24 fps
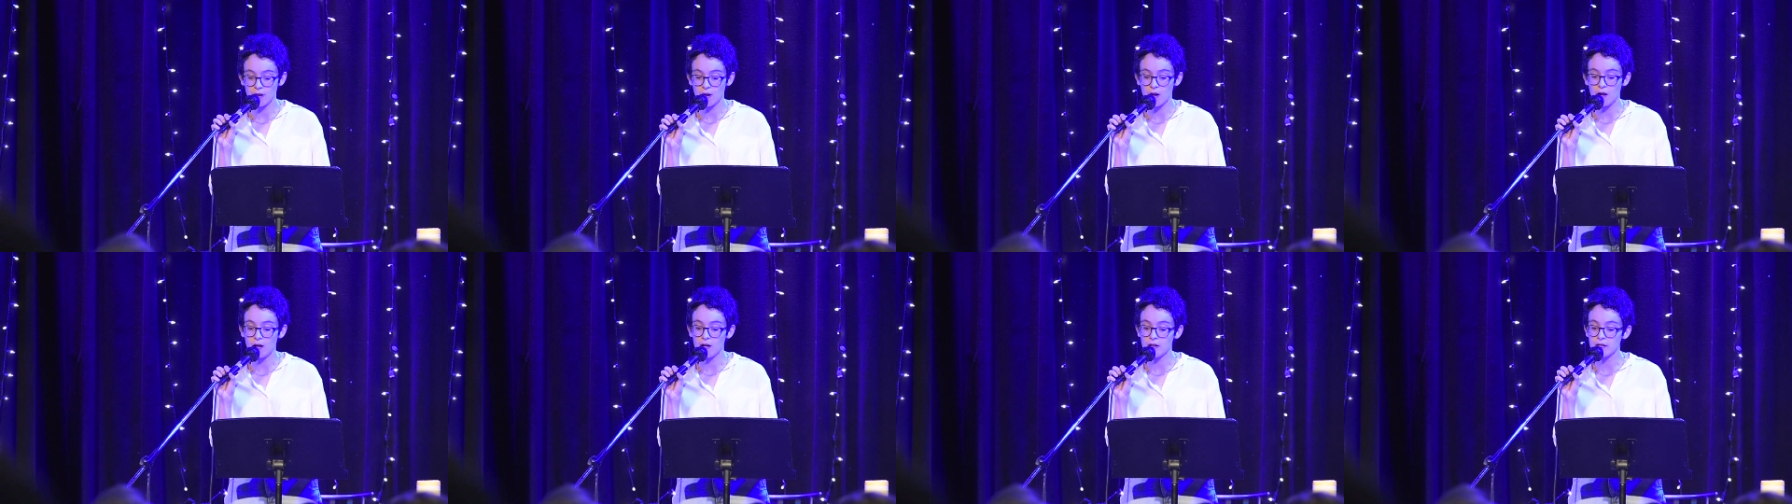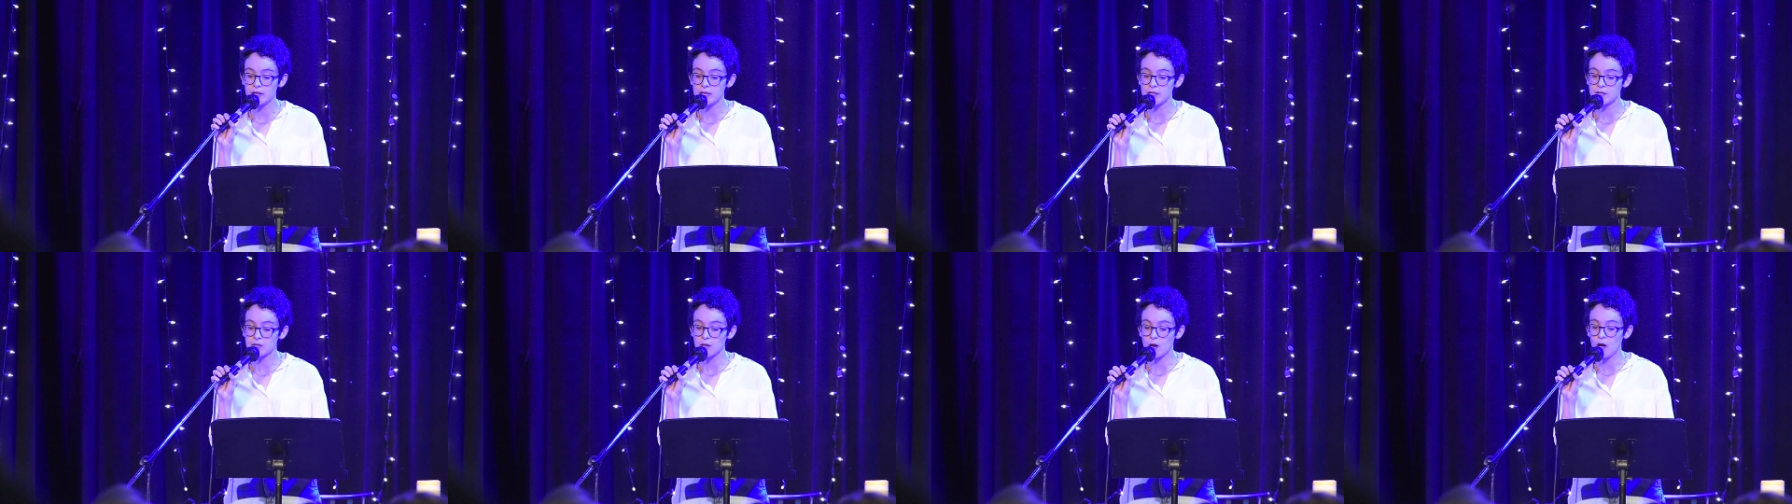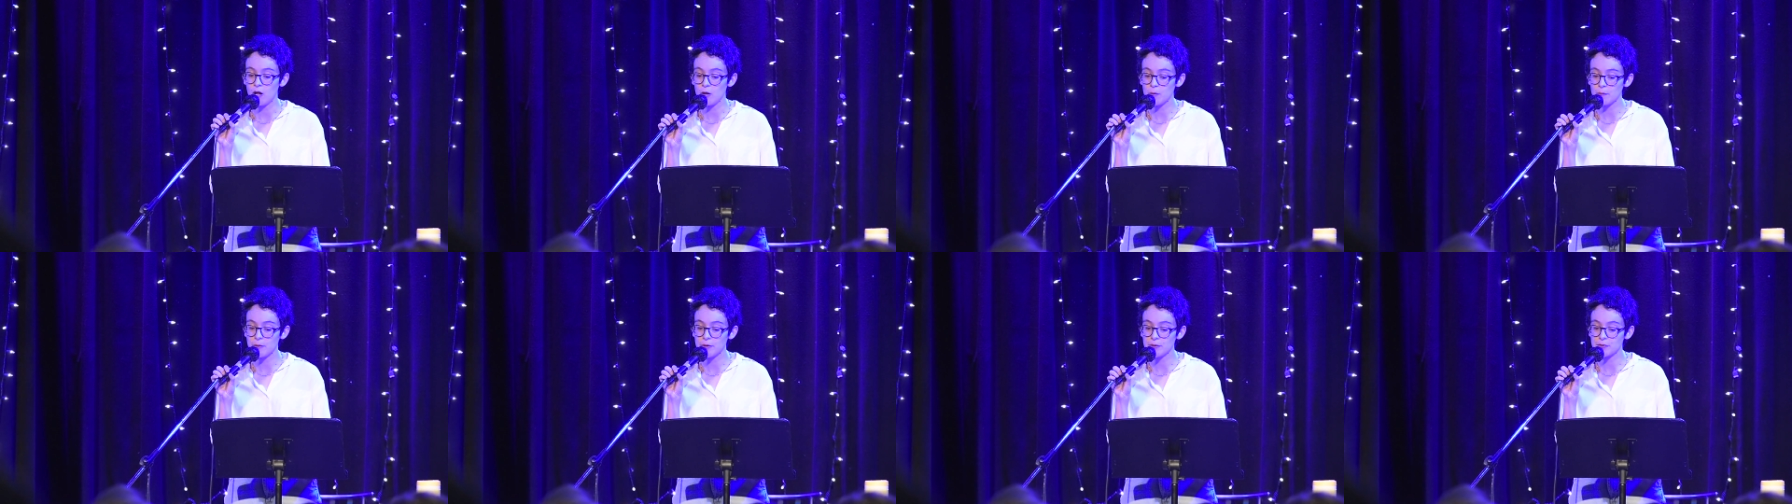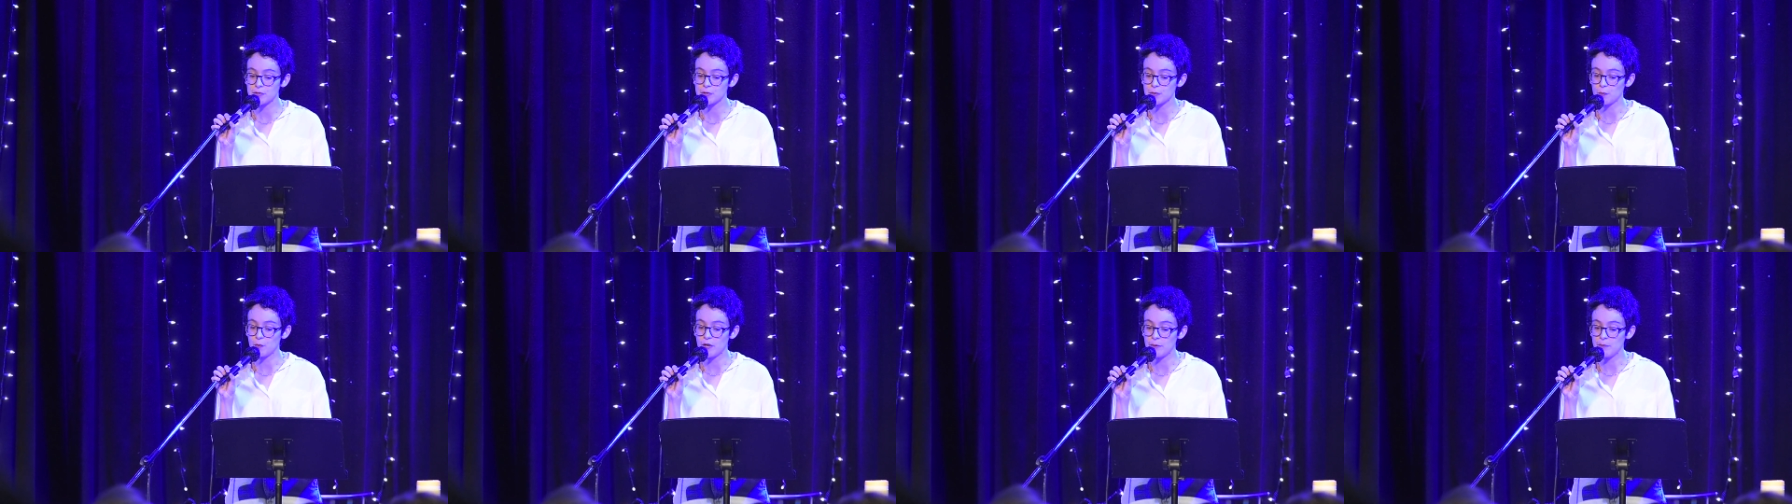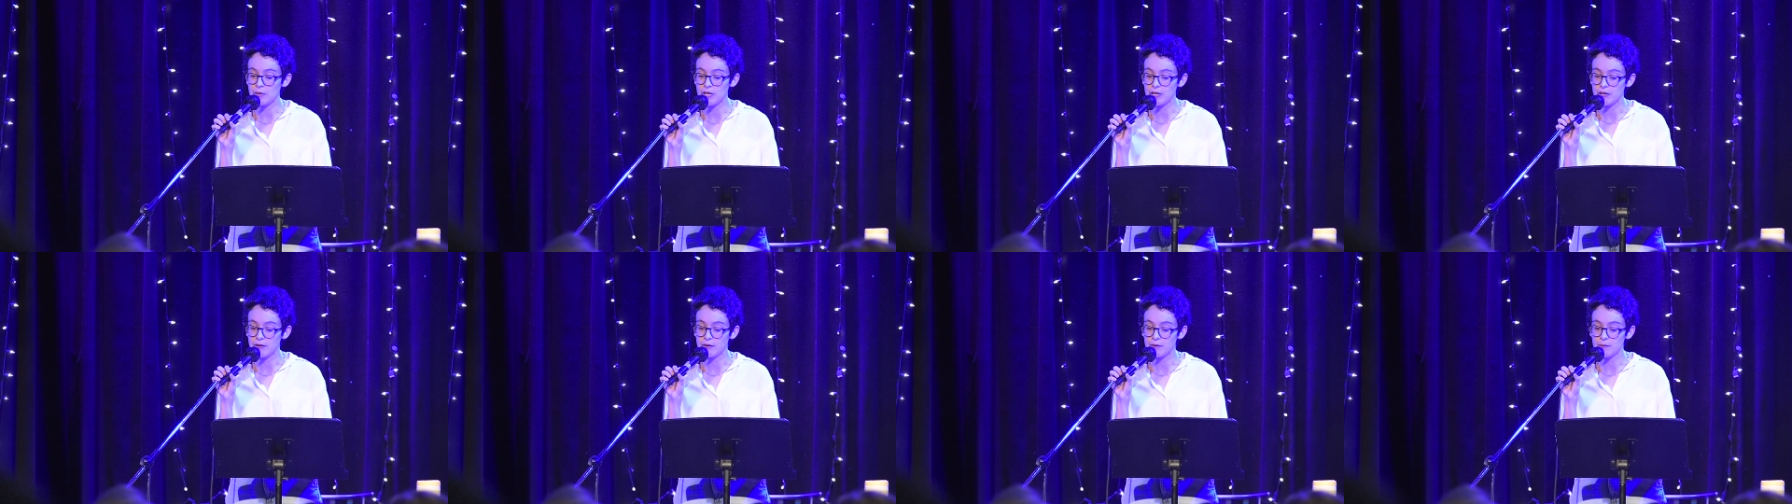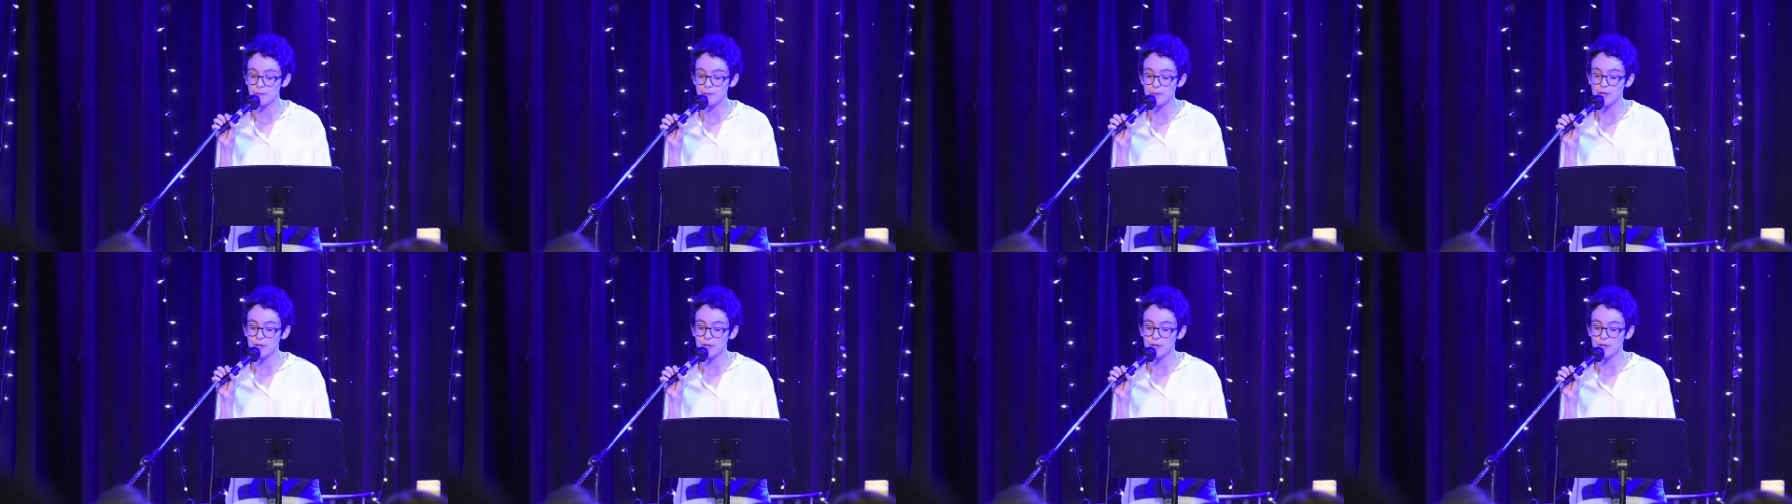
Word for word: All these almost women,